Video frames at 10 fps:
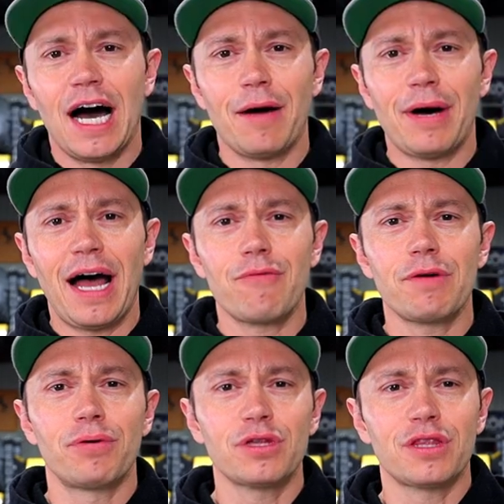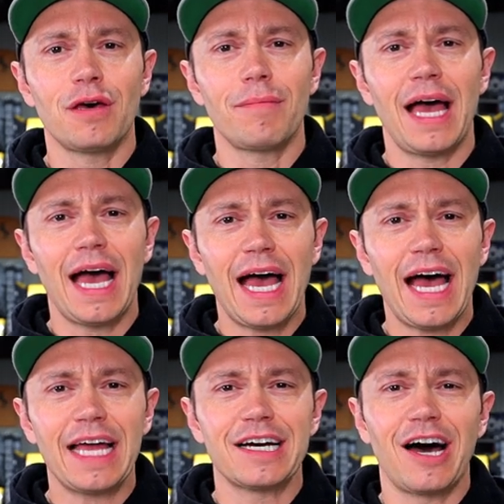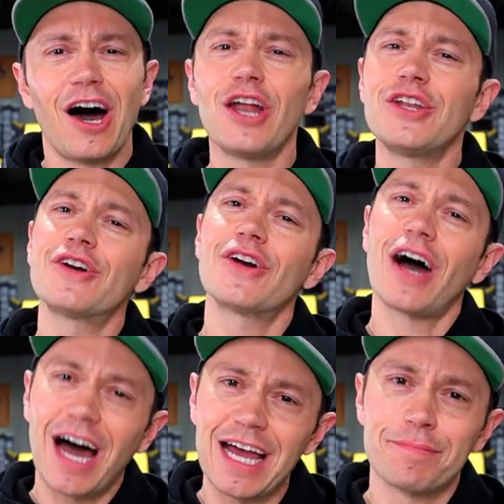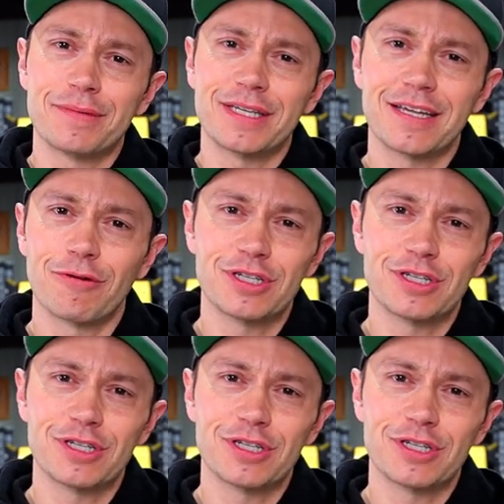Um, I would put them at underhyped,